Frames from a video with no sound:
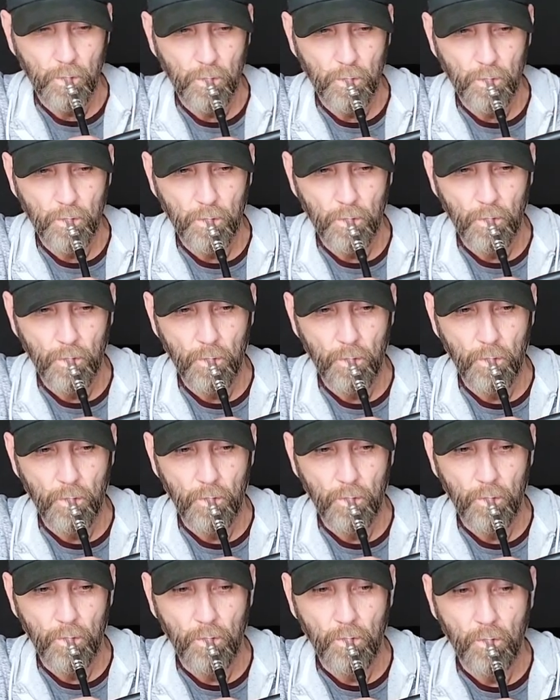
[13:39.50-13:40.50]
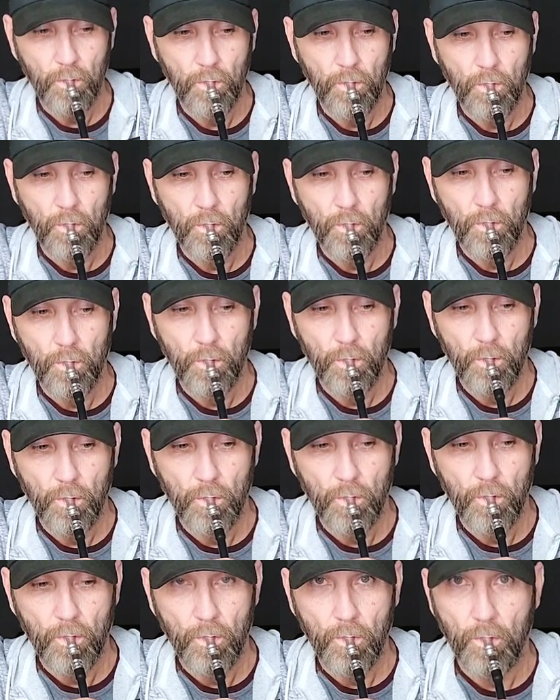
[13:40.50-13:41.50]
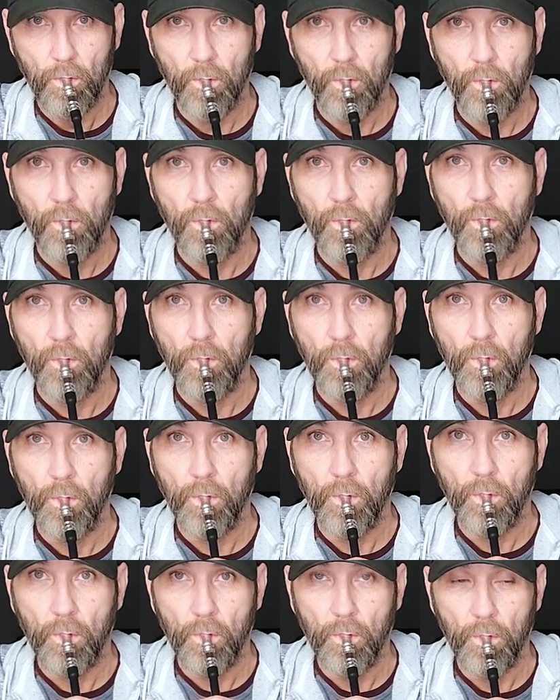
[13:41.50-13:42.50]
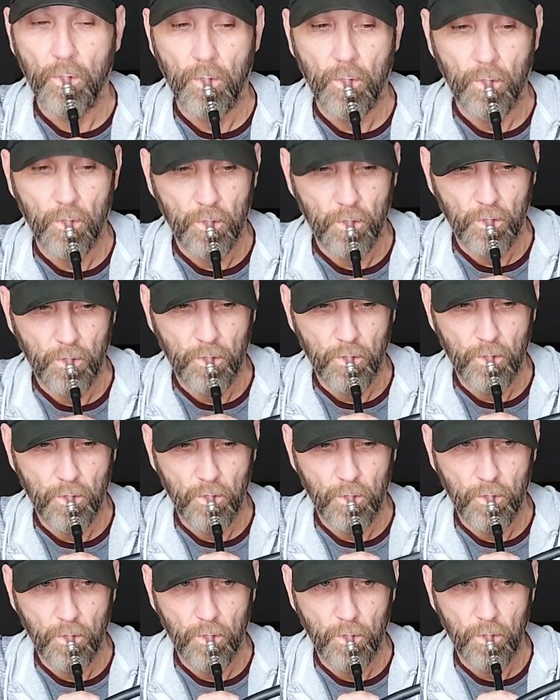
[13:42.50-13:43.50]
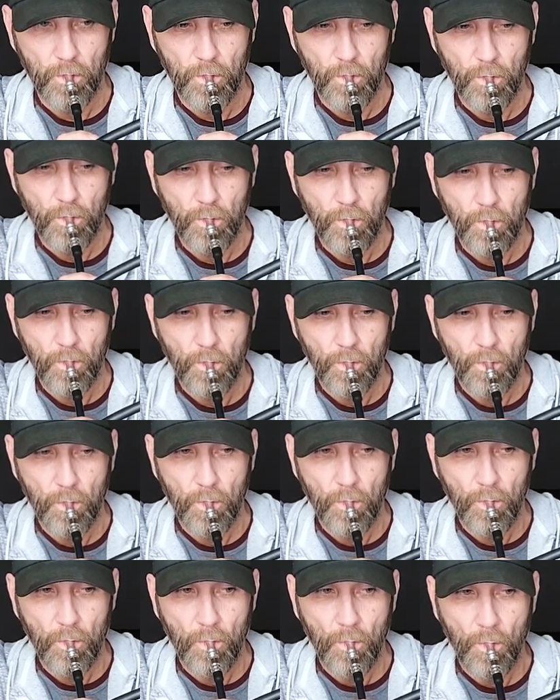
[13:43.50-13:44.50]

(silence)